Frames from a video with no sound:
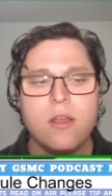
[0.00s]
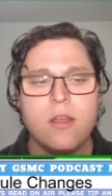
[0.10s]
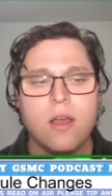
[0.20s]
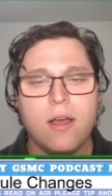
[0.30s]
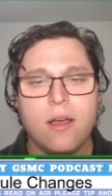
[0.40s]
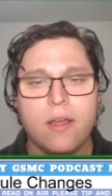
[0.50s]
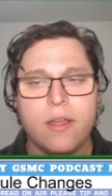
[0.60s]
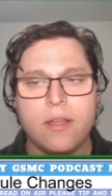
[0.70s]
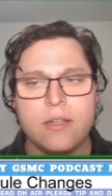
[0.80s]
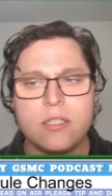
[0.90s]
Uh,
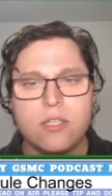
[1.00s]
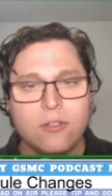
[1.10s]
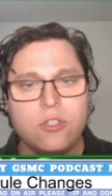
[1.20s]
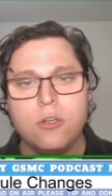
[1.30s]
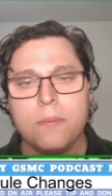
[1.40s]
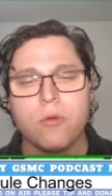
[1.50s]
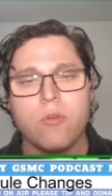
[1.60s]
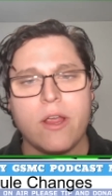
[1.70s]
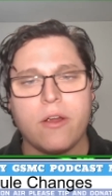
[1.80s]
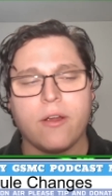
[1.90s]
it's still super
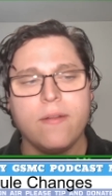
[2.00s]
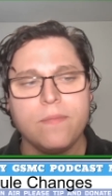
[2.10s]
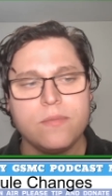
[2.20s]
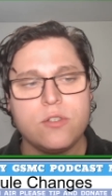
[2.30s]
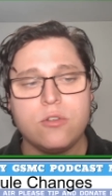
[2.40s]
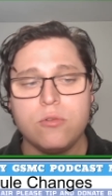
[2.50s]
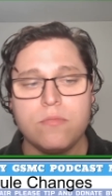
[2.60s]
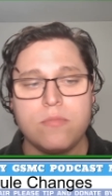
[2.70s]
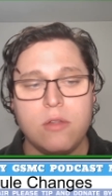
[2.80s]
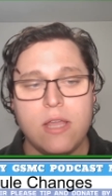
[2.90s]
rare to
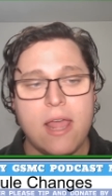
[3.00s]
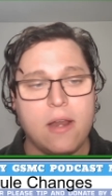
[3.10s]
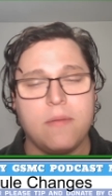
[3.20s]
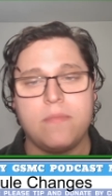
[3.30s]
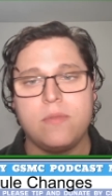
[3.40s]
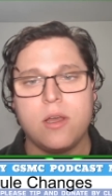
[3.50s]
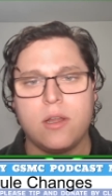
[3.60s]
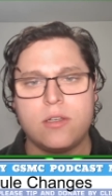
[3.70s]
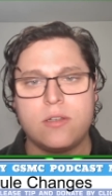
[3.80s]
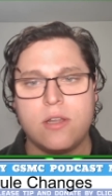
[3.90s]
get a, a
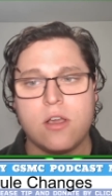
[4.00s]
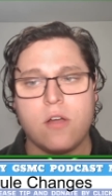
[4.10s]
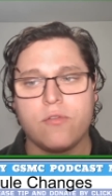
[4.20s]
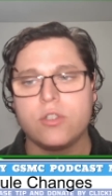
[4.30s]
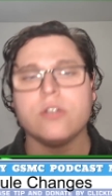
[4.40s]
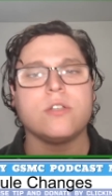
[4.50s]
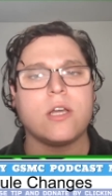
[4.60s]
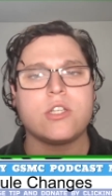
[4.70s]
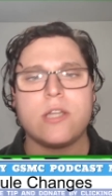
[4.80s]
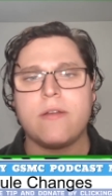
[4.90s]
kickoff return
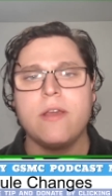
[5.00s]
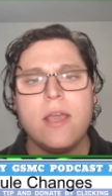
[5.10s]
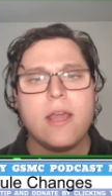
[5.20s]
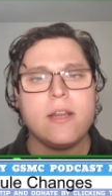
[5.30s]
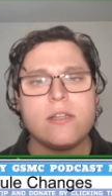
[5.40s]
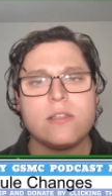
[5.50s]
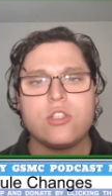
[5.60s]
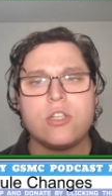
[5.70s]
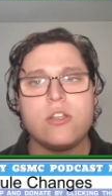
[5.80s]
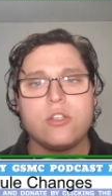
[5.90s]
touchdown, and it doesn't
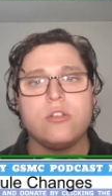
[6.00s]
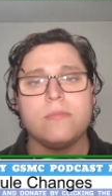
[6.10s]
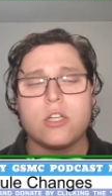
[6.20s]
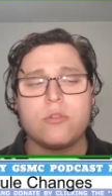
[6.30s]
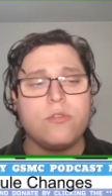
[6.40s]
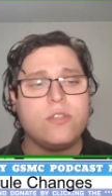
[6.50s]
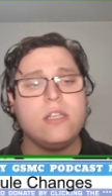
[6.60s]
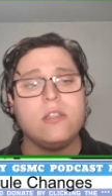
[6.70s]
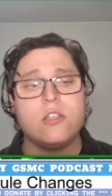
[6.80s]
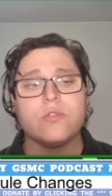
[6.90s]
change it too much. We've
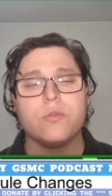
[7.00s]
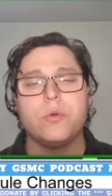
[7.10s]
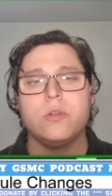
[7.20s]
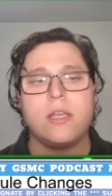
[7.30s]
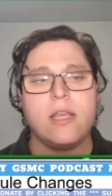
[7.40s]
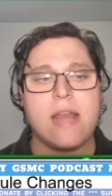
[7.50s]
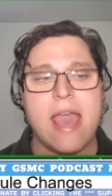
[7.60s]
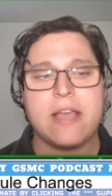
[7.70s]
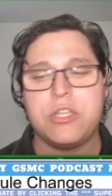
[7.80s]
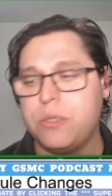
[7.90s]
seen this rule in
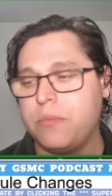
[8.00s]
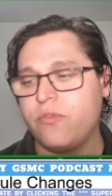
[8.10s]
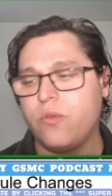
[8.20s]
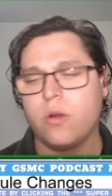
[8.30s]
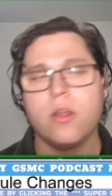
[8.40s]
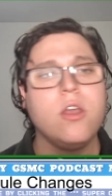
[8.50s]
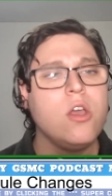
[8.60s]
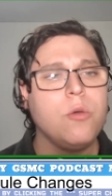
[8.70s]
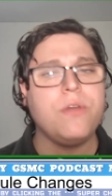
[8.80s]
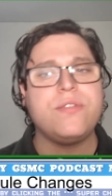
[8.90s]
action before.
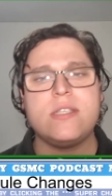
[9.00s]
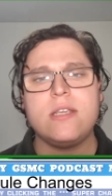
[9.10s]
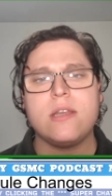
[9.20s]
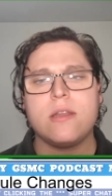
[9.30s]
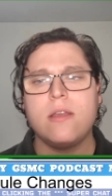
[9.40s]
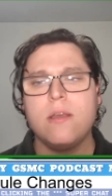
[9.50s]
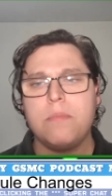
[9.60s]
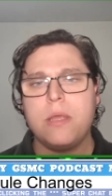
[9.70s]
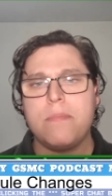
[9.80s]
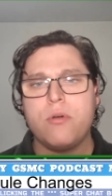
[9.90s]
We've seen it
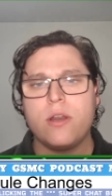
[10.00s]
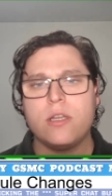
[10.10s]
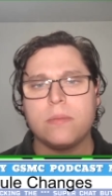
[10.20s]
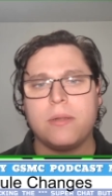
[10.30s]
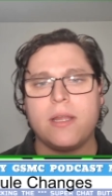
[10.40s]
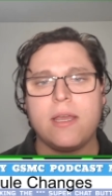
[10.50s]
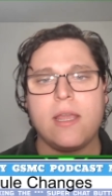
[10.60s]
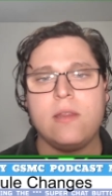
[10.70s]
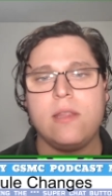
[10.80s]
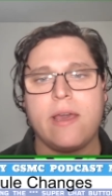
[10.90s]
be put into play
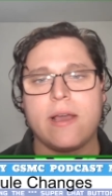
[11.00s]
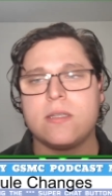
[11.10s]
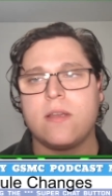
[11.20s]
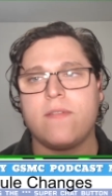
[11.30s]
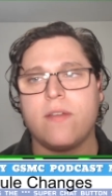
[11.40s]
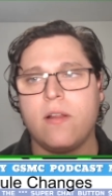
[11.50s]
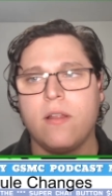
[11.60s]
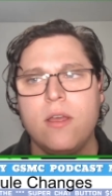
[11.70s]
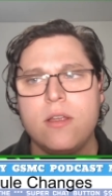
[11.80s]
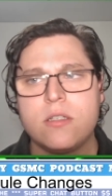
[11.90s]
in the X F L,
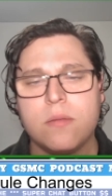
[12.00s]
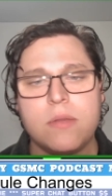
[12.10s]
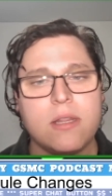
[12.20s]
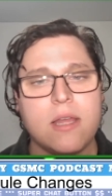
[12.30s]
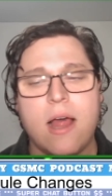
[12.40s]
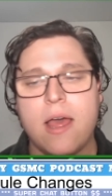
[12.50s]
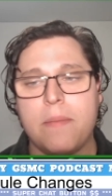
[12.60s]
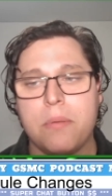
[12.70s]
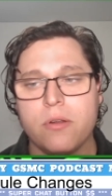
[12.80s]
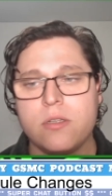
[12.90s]
something that I
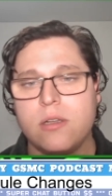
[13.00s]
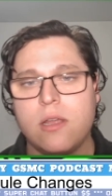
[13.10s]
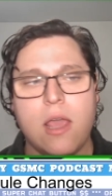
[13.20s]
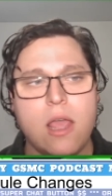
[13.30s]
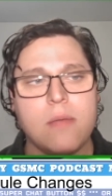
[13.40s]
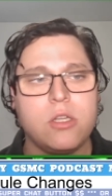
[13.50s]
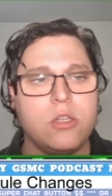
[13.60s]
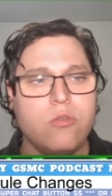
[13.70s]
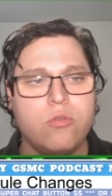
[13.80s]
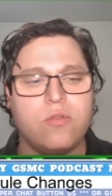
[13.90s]
personally am a
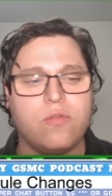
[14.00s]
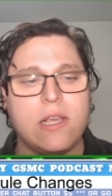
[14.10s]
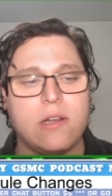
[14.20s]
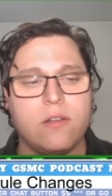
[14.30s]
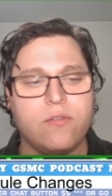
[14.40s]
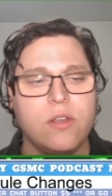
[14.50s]
huge fan of.